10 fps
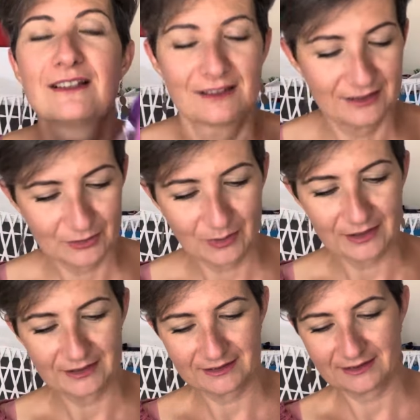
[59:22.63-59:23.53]
this one
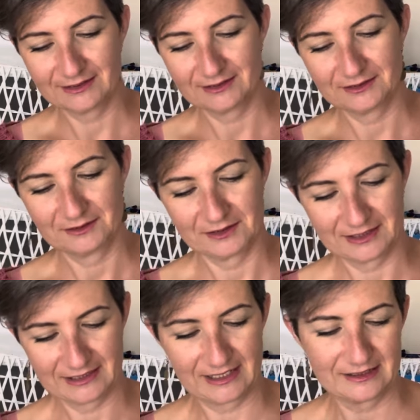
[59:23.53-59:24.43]
is,
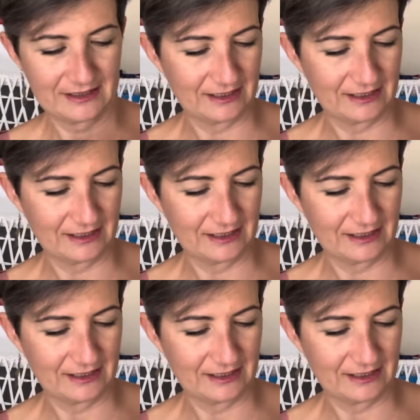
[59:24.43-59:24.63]
sense,